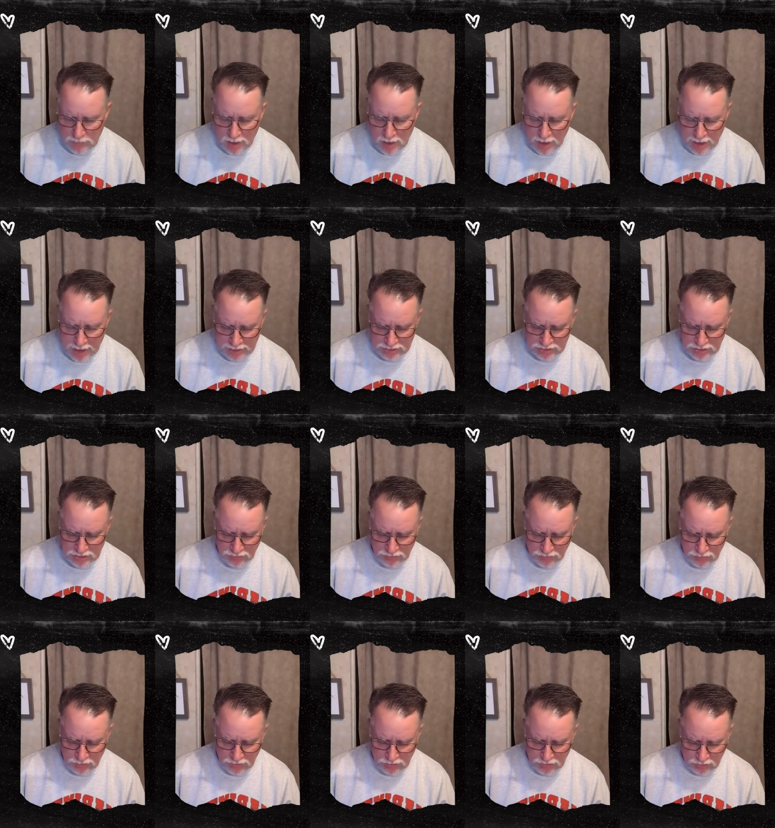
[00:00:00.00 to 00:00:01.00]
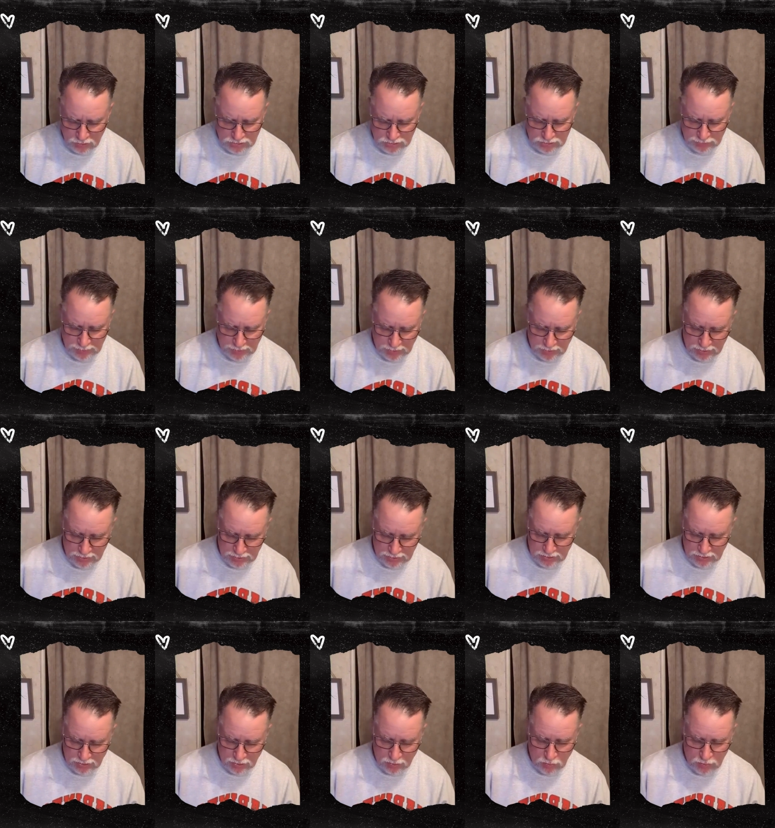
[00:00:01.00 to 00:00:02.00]
I ask you for your spirit,
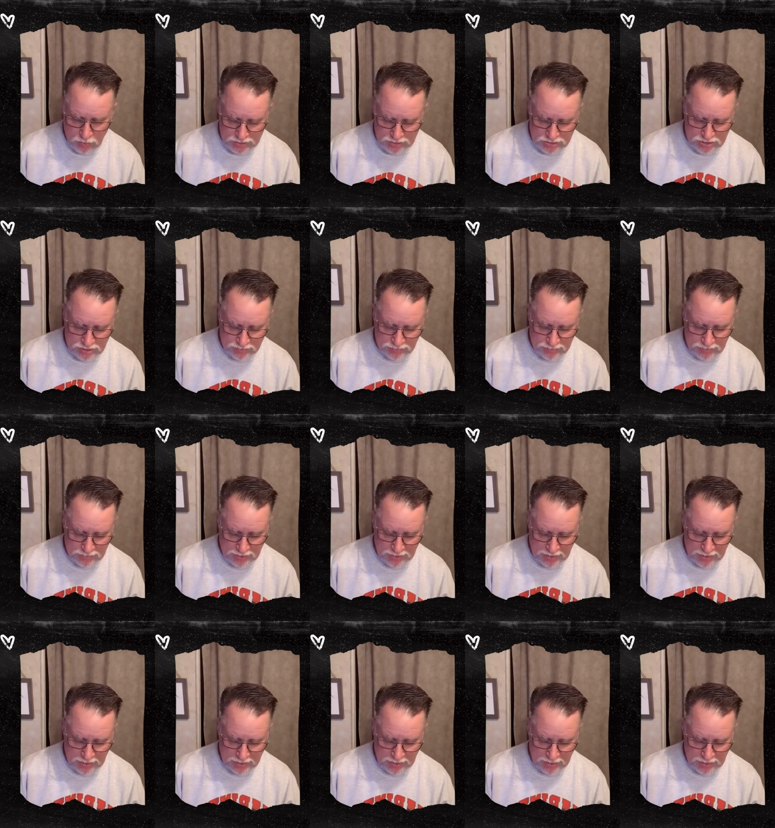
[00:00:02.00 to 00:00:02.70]
your wisdom